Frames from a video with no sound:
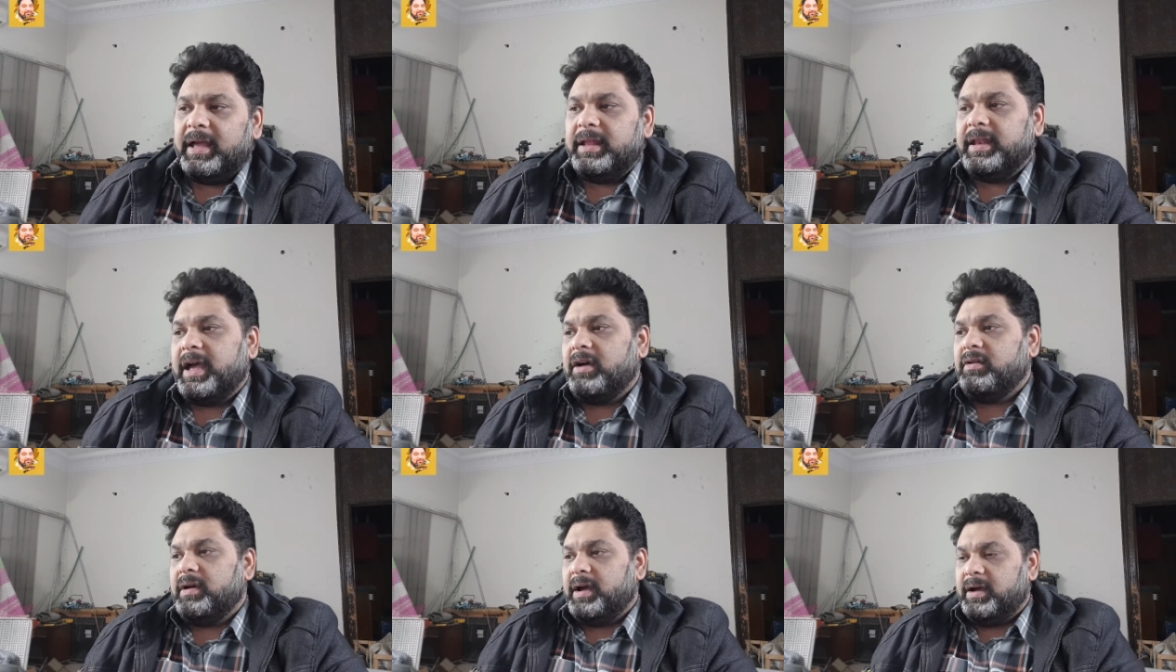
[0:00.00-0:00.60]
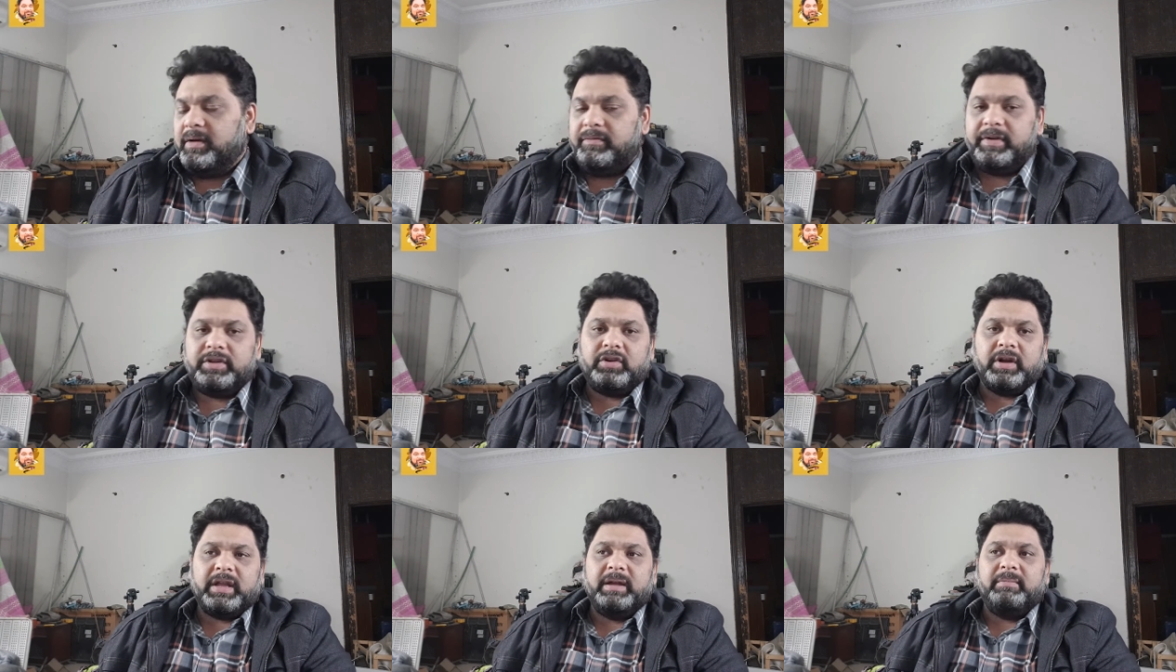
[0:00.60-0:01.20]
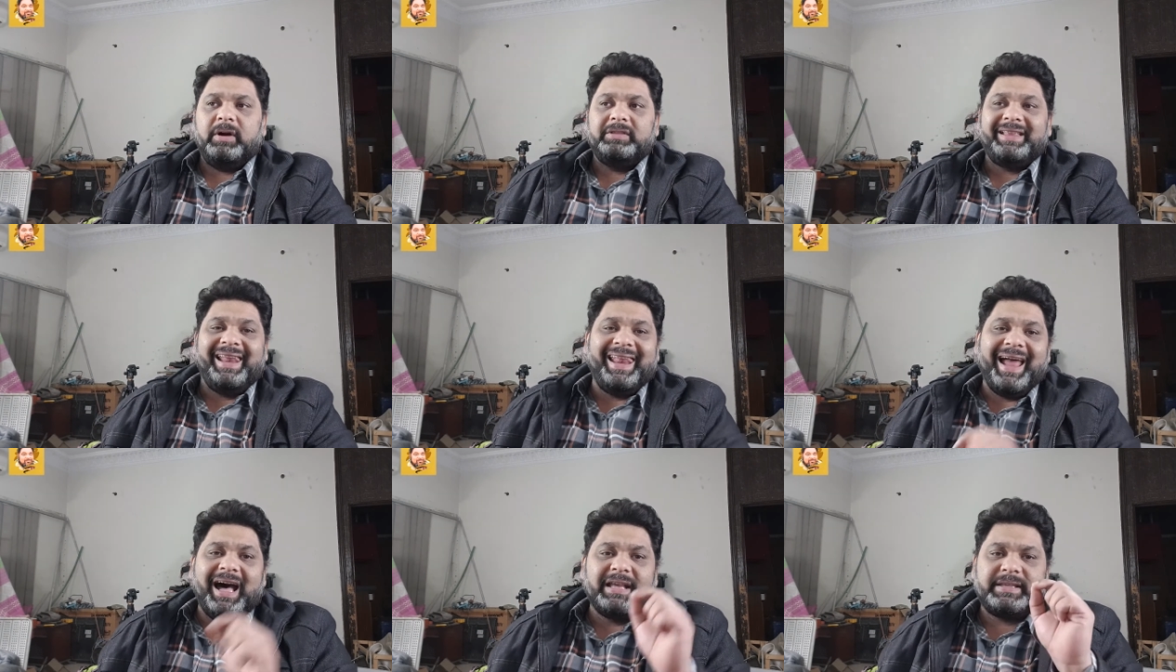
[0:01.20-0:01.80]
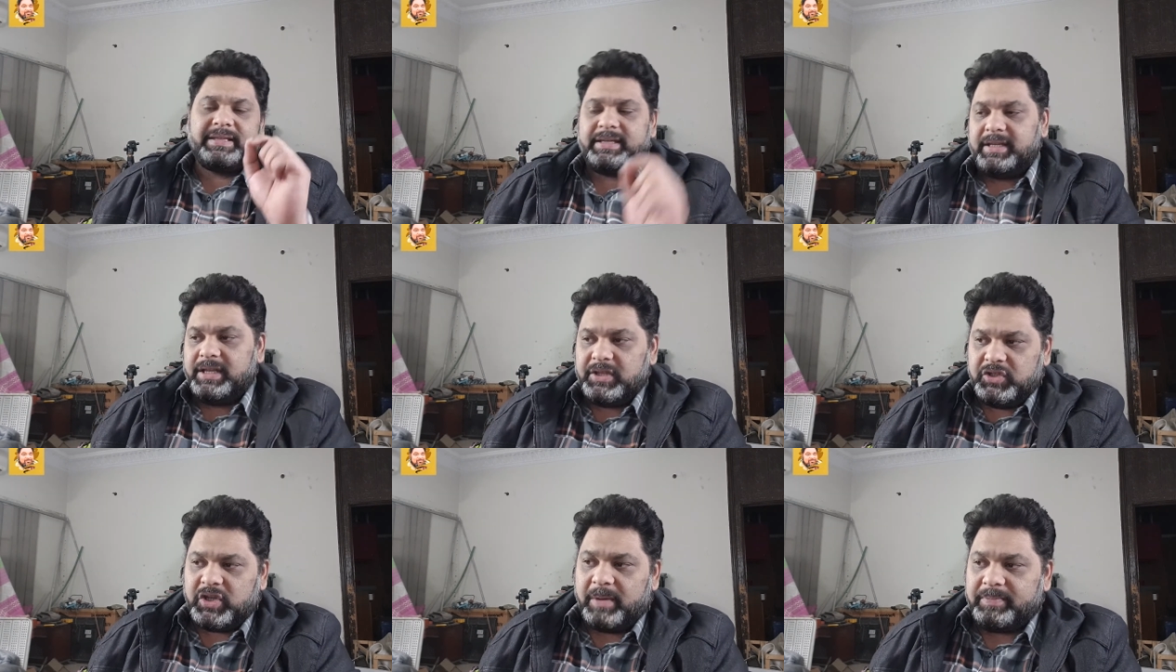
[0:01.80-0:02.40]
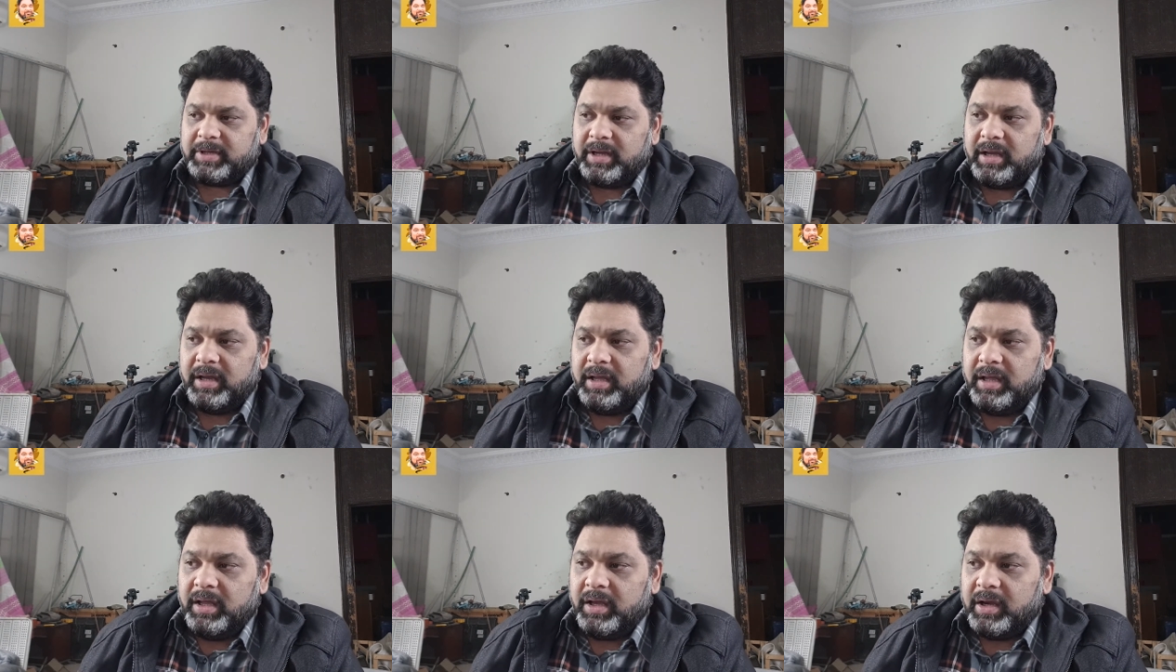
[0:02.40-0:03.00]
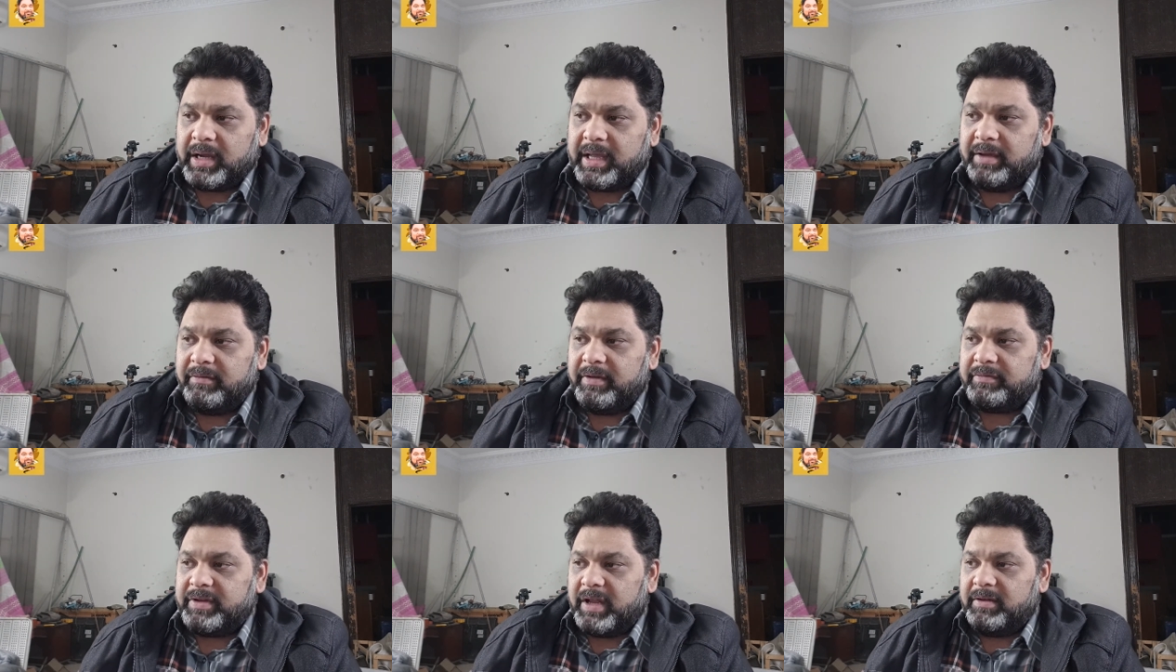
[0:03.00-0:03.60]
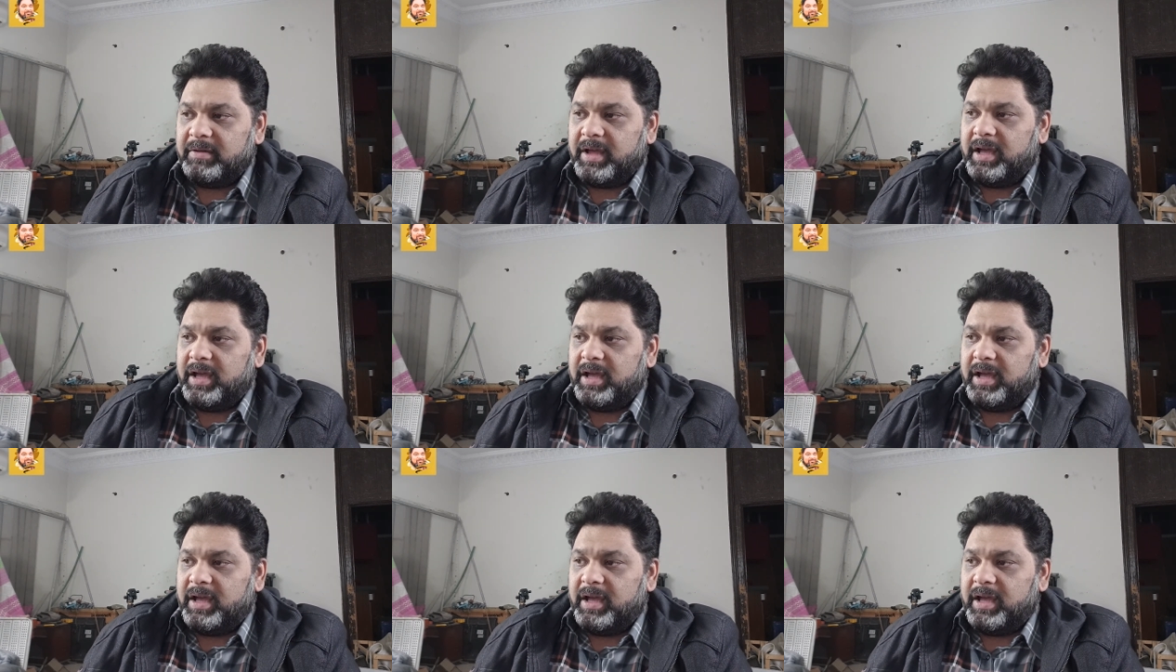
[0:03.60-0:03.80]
now we're talking about the last chapter. Okay, we've done